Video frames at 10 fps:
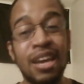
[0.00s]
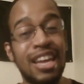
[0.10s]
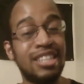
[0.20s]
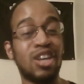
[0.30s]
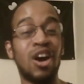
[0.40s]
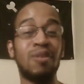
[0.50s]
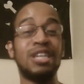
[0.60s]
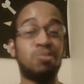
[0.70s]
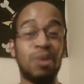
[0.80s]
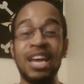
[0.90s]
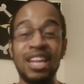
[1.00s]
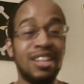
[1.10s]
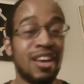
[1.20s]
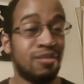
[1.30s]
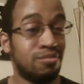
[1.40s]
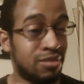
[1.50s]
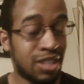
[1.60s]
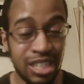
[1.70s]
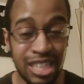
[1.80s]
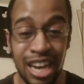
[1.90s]
It's always been
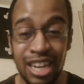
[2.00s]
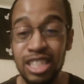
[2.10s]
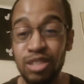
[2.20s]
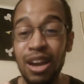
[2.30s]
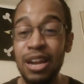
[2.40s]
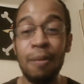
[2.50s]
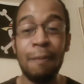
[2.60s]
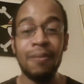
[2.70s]
Kitana trying to,